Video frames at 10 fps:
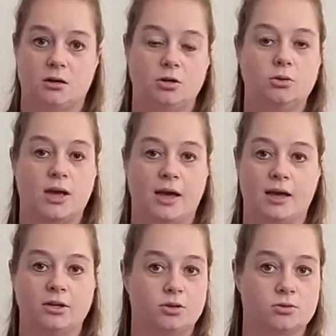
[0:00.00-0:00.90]
You
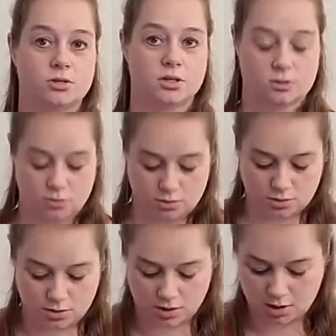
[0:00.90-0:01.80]
can use
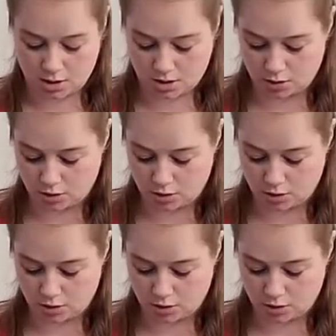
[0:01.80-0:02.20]
scissors, and